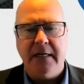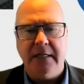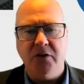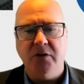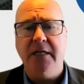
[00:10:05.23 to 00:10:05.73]
uh,
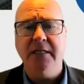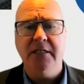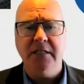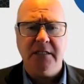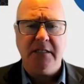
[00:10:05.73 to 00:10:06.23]
due
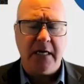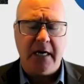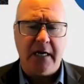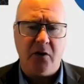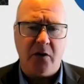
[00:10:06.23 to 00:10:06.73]
diligence
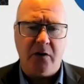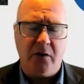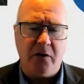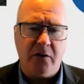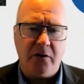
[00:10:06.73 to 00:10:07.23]
uh, or,
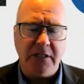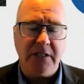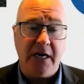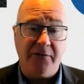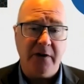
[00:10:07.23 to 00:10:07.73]
or,
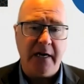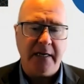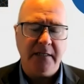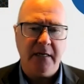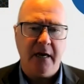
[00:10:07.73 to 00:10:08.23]
discovery
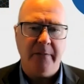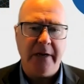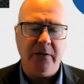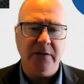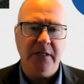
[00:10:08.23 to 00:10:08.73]
has to come
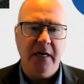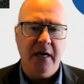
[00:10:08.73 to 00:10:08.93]
out